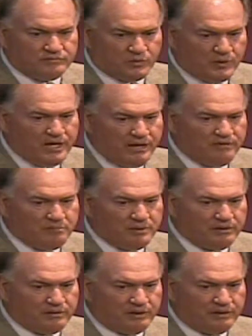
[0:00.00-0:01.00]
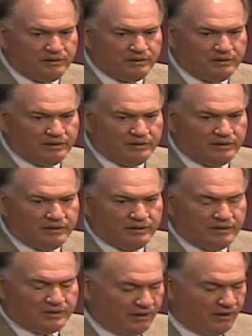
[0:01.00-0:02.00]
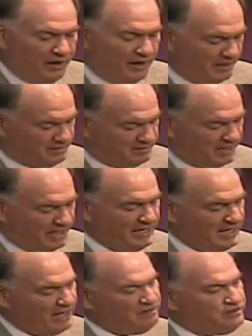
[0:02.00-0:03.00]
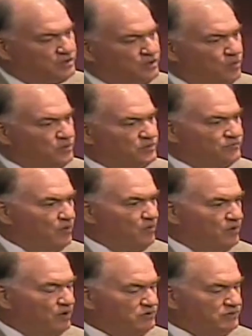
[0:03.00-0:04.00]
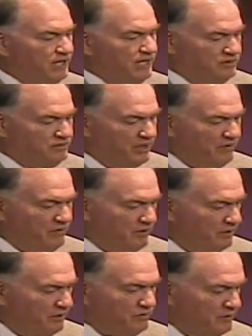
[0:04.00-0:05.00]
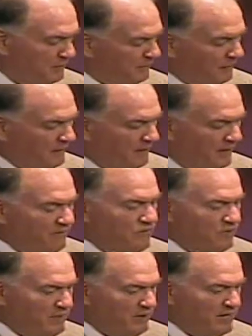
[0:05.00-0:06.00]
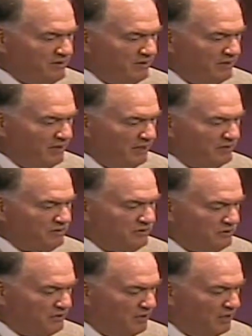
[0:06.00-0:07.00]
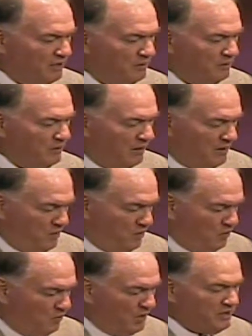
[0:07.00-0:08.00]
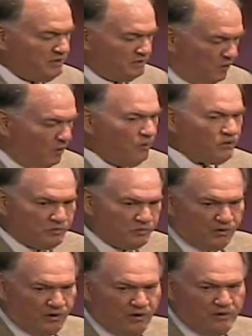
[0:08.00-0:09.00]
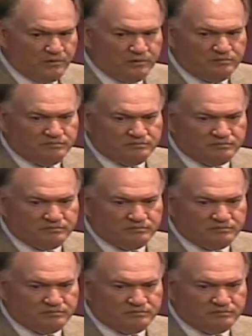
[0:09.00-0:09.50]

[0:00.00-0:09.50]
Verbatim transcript: We have the ability. God has laid out the course for us. He has given us information that lets us to know which course we're on.